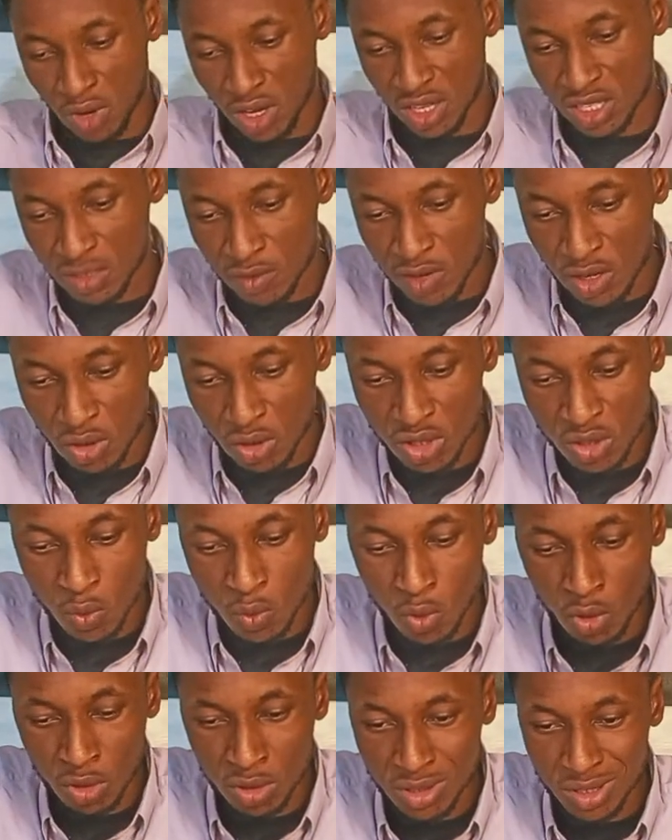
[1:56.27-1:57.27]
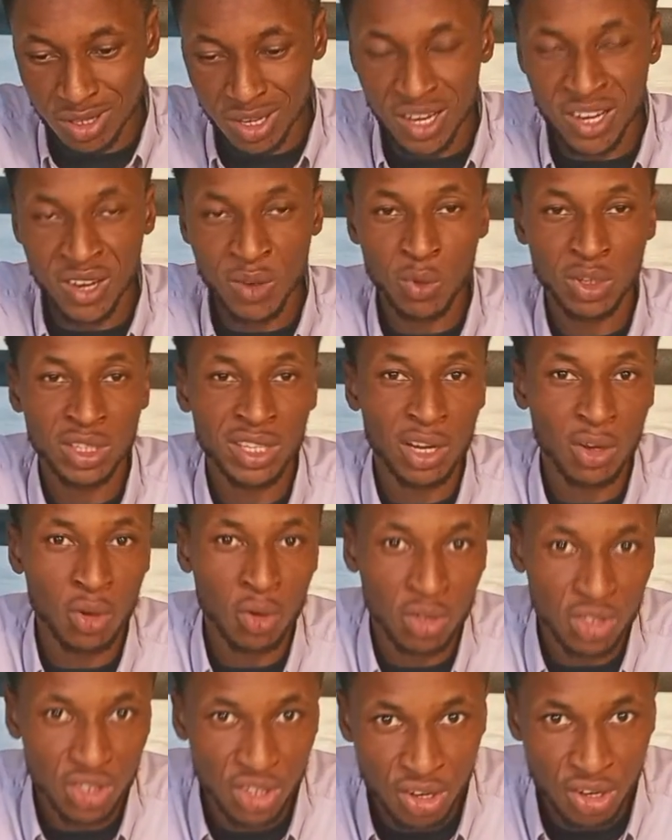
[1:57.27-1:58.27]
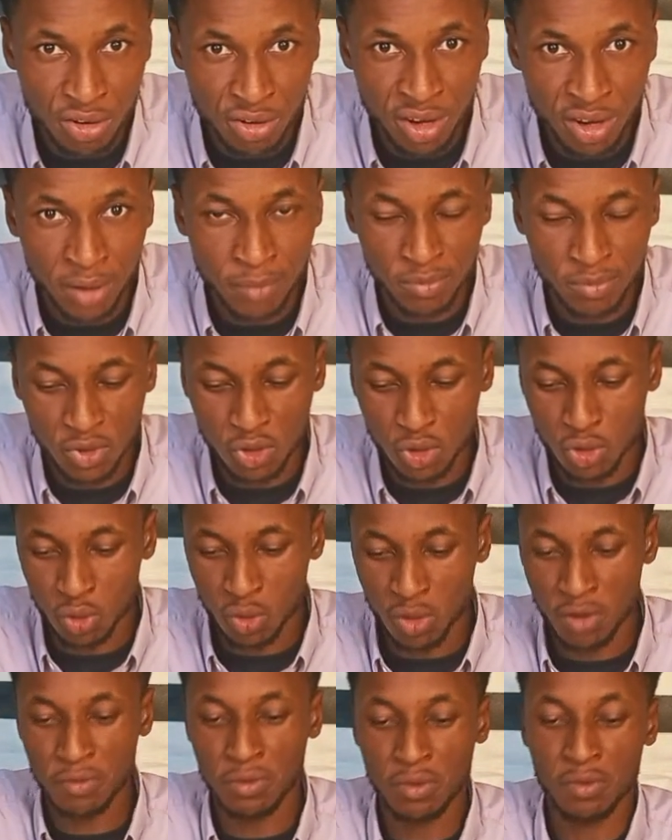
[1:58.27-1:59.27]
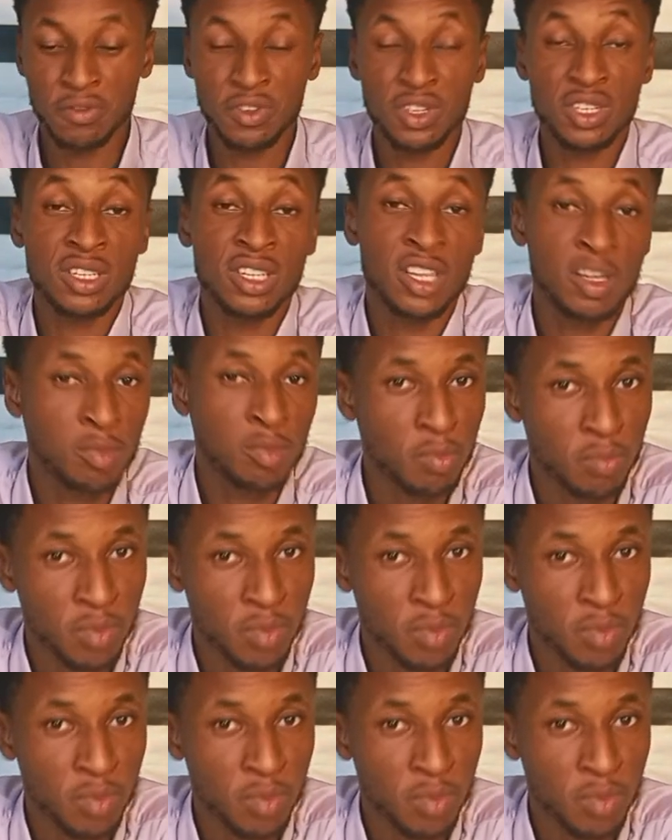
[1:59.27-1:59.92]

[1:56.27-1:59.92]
Cassava doesn't want a waterlogged area. So if you visit it